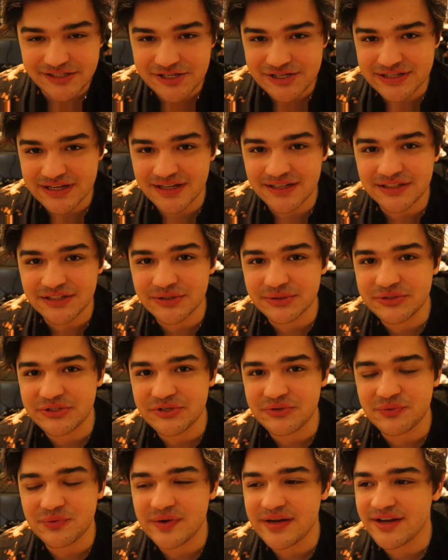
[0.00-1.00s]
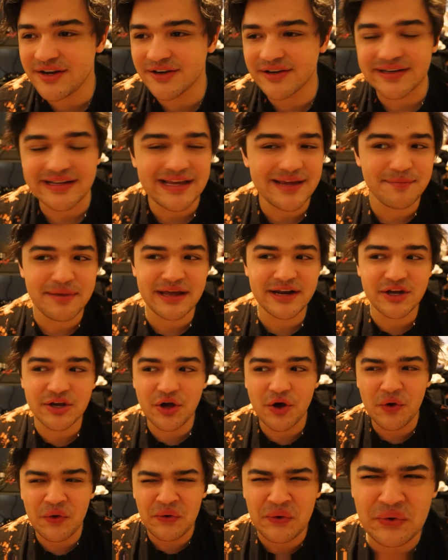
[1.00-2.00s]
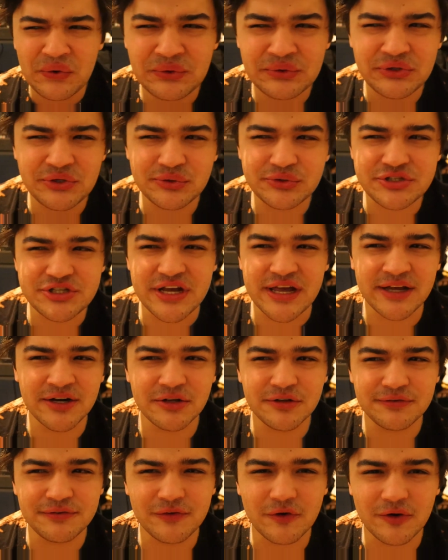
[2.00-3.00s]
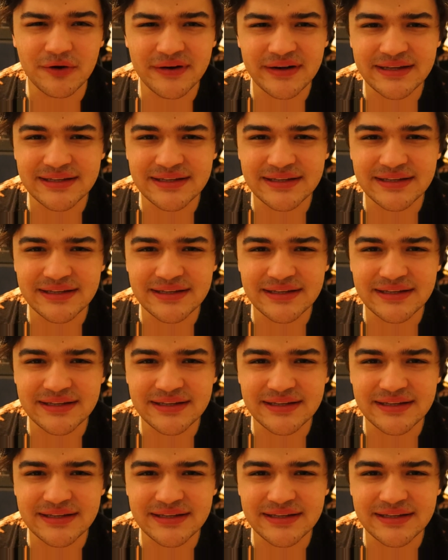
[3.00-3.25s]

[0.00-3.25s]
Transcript: just got a little too weird. He made a whole new channel for